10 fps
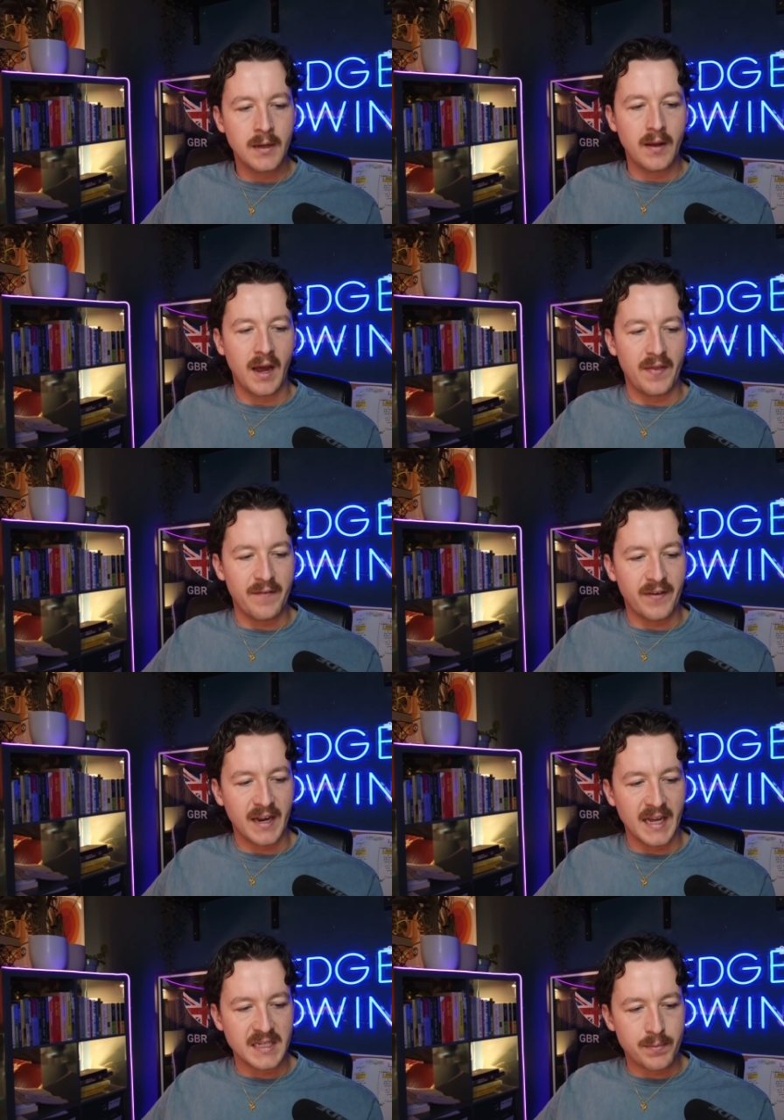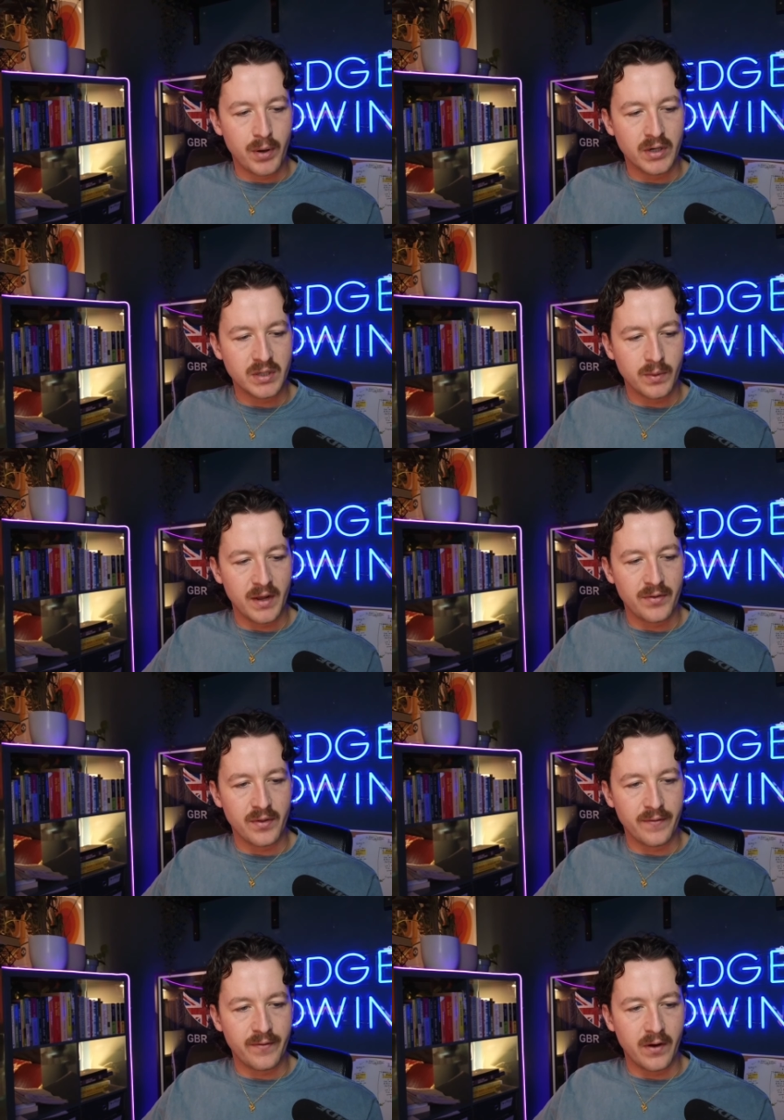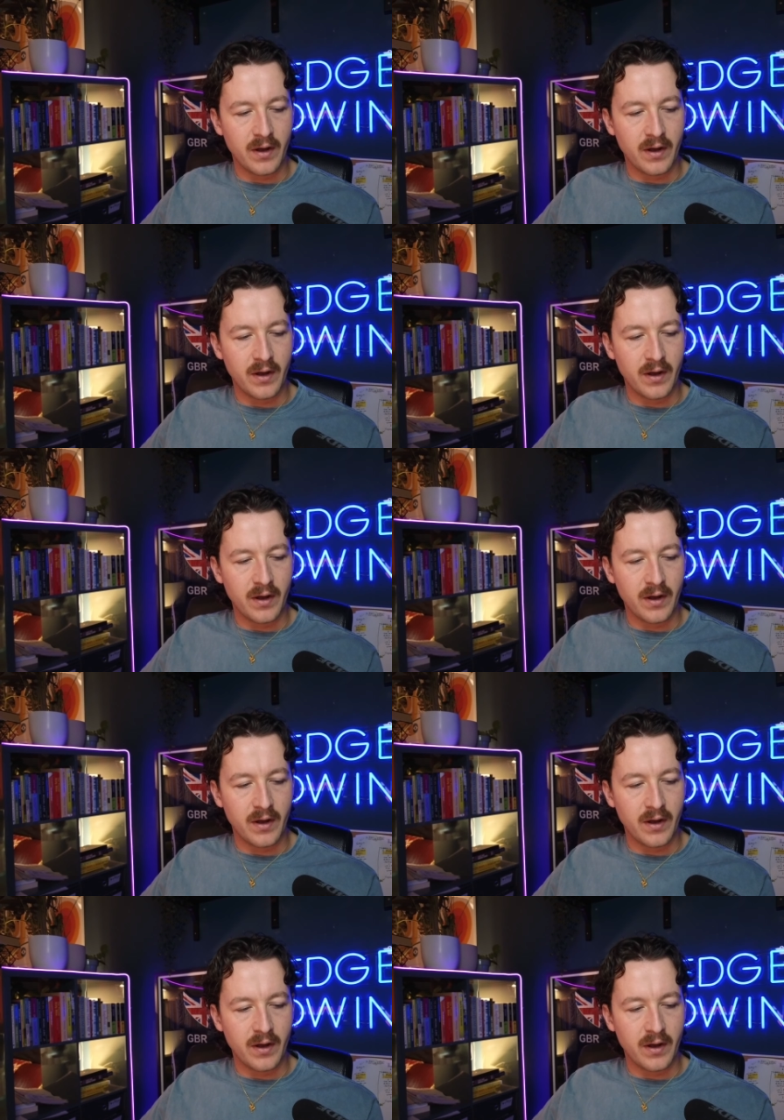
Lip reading: And they forget to push away through the foot.